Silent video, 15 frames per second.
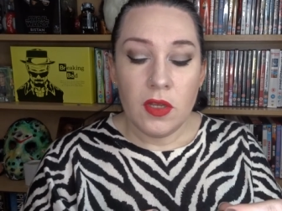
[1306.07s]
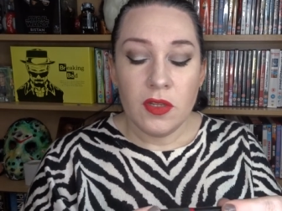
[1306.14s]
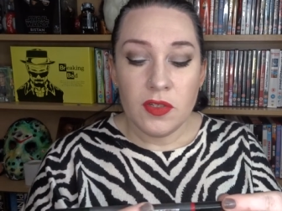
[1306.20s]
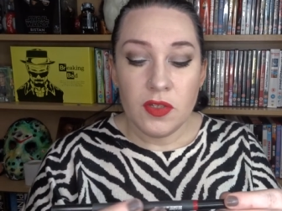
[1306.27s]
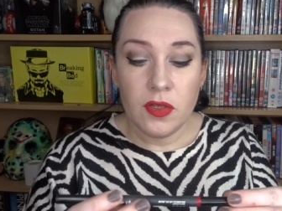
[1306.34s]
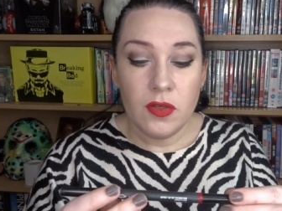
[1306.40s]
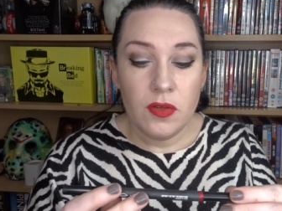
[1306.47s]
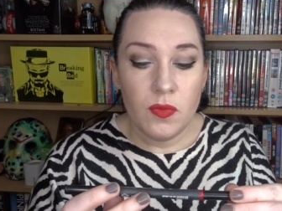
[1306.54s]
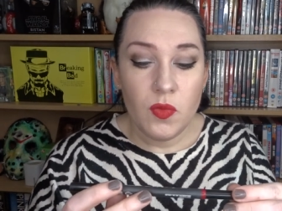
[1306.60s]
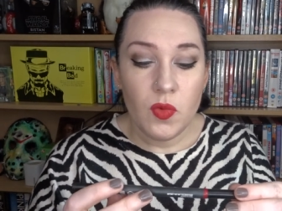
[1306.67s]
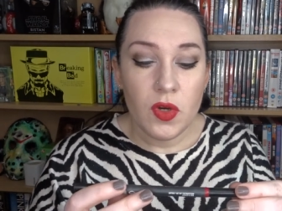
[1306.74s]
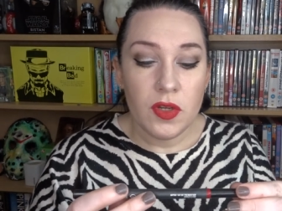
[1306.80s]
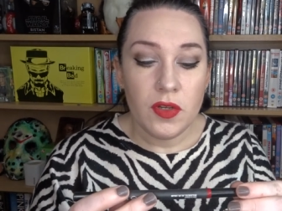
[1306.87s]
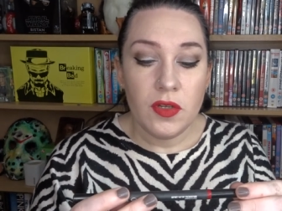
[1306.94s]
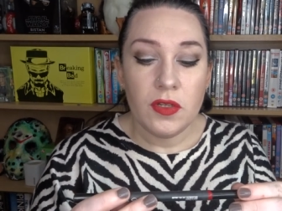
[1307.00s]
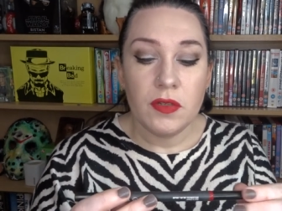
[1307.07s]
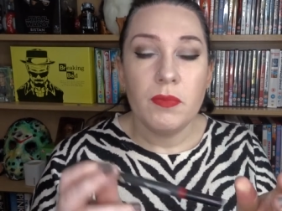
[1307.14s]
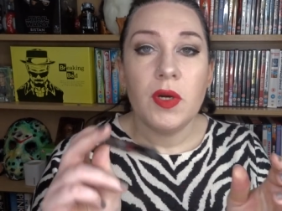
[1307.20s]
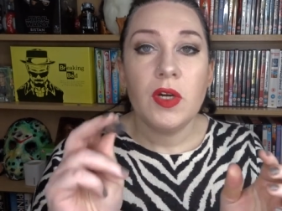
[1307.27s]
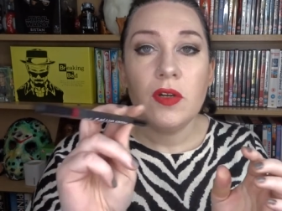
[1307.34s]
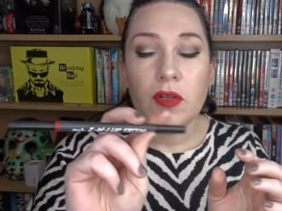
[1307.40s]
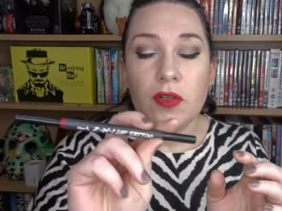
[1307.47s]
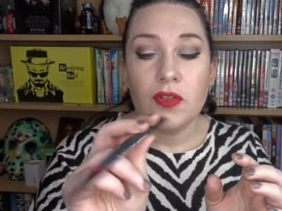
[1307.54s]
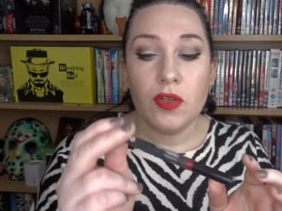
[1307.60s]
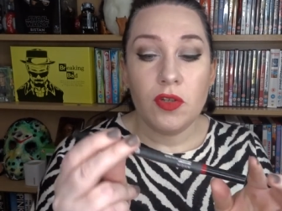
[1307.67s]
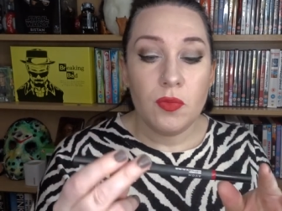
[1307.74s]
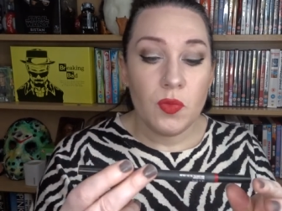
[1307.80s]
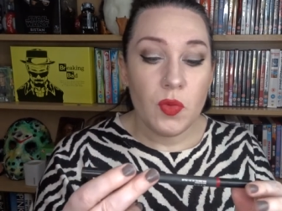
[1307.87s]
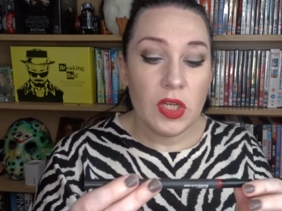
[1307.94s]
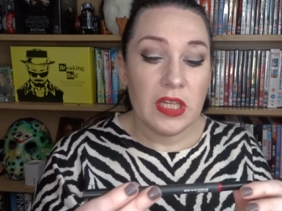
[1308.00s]
2-in-1, Mark
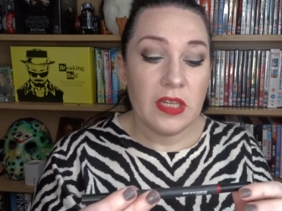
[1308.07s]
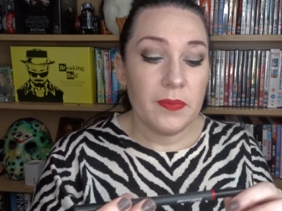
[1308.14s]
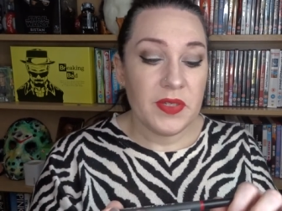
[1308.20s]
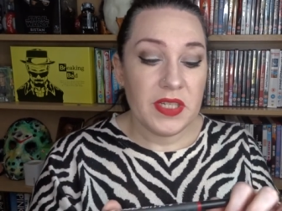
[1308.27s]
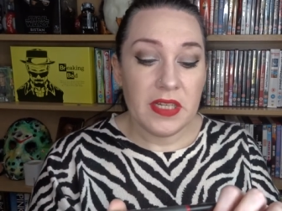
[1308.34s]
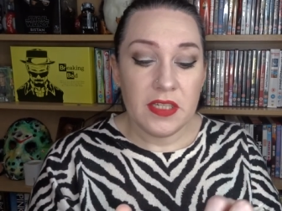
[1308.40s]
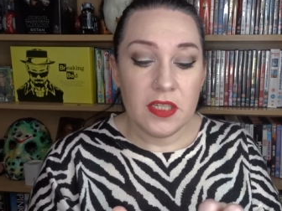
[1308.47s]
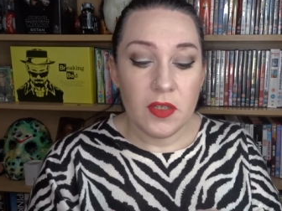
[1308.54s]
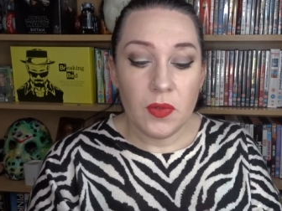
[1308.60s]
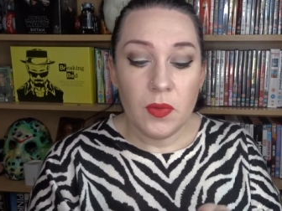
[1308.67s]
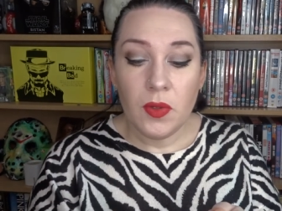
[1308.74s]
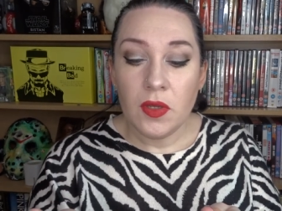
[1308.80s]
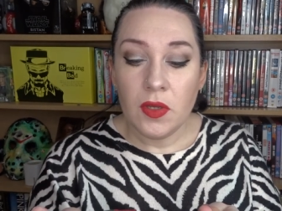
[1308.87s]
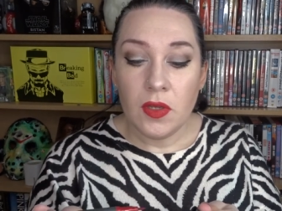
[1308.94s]
2-in-1 lip tattoo,